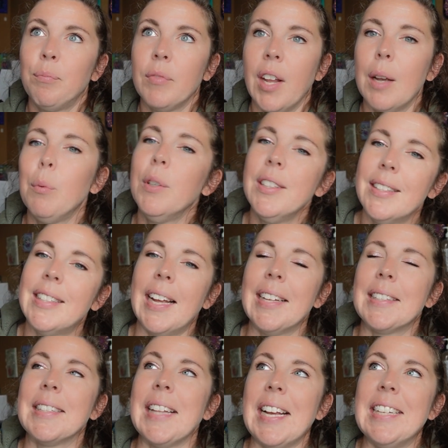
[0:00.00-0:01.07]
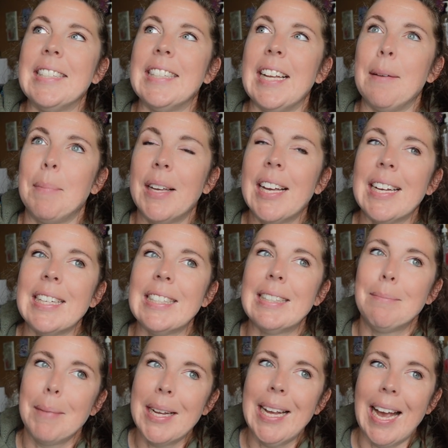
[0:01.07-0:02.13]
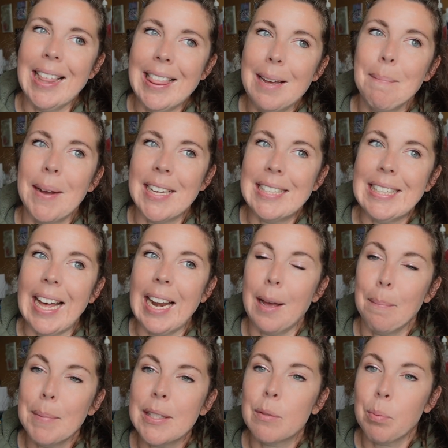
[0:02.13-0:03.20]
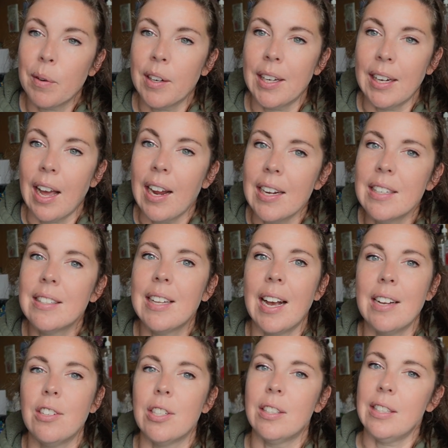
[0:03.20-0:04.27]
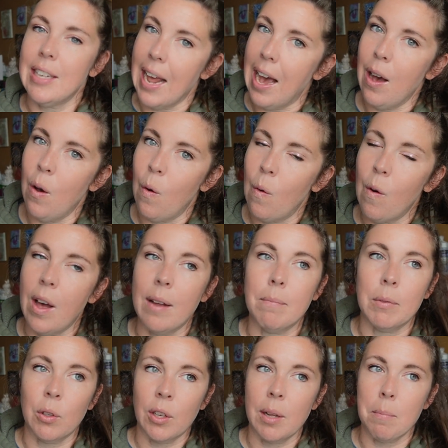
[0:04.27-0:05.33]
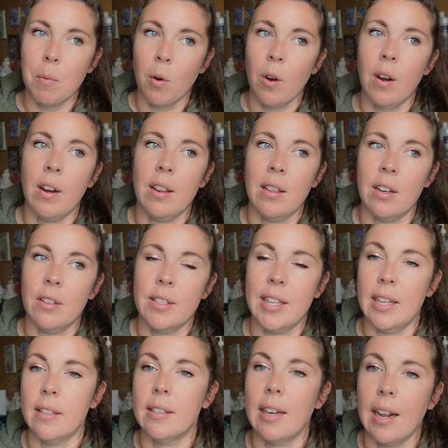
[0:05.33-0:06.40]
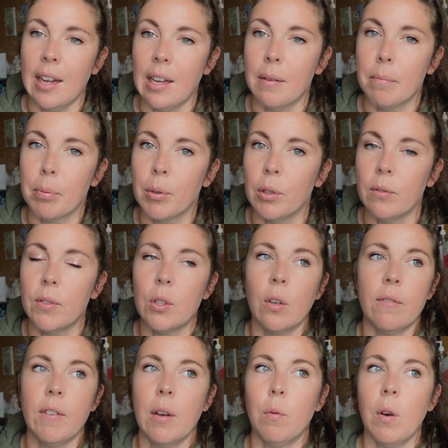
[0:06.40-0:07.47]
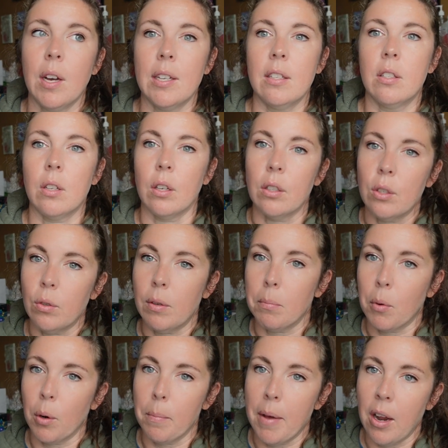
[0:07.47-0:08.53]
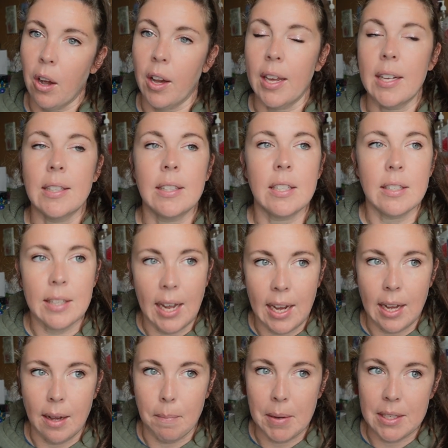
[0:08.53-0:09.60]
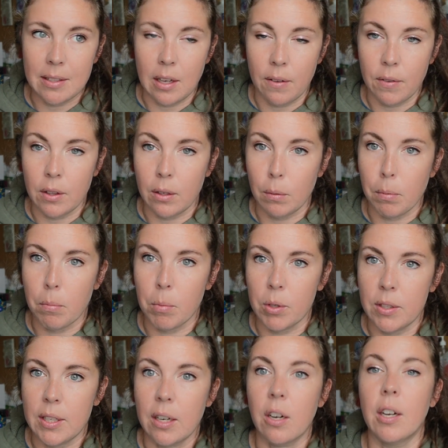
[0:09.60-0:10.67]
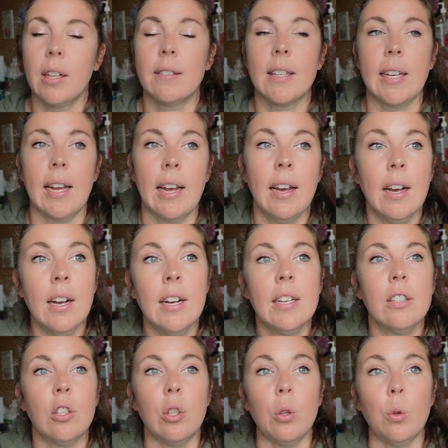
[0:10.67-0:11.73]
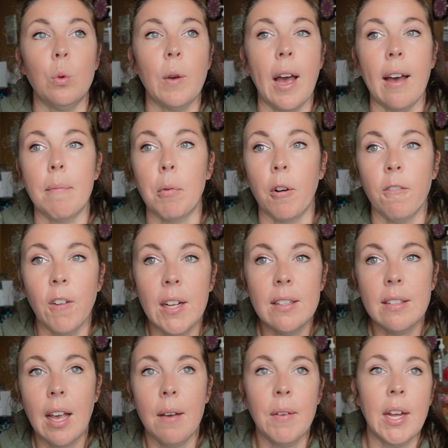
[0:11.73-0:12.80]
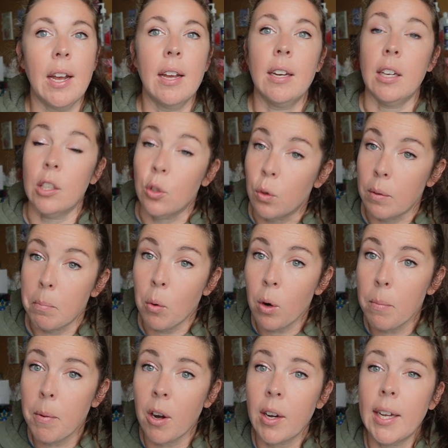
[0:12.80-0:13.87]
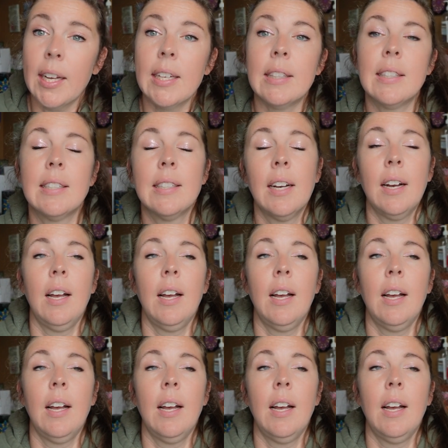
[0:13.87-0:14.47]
I wouldn't say it's lazy because I think my setup is pretty nice. Now I'm learning more and there's things that I can improve. So if I want to start doing more markets and taking myself a little bit more seriously to have more funds coming in and doing more markets,